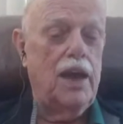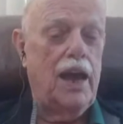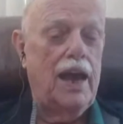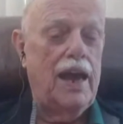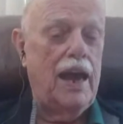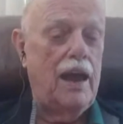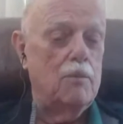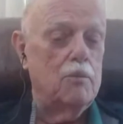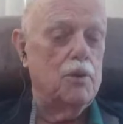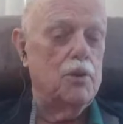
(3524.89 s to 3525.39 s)

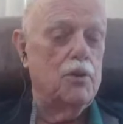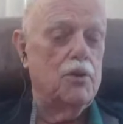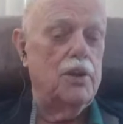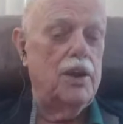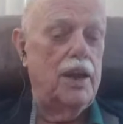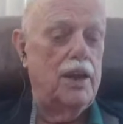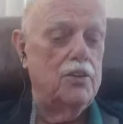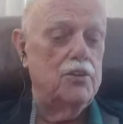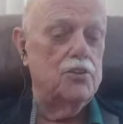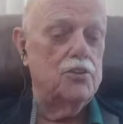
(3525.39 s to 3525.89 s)

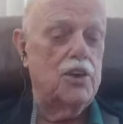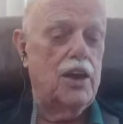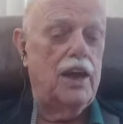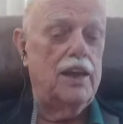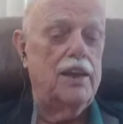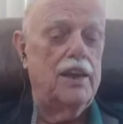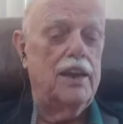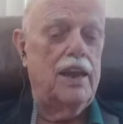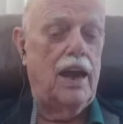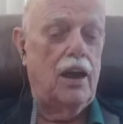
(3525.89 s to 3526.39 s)
diameter
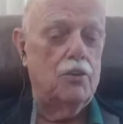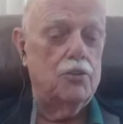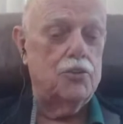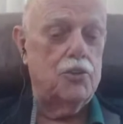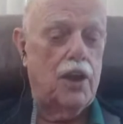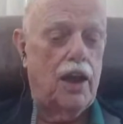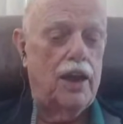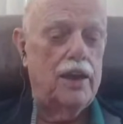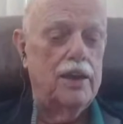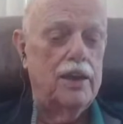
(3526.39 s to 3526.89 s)
inside and
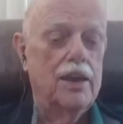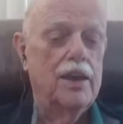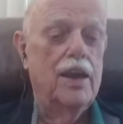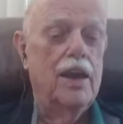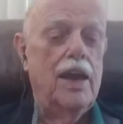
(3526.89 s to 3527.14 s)
outside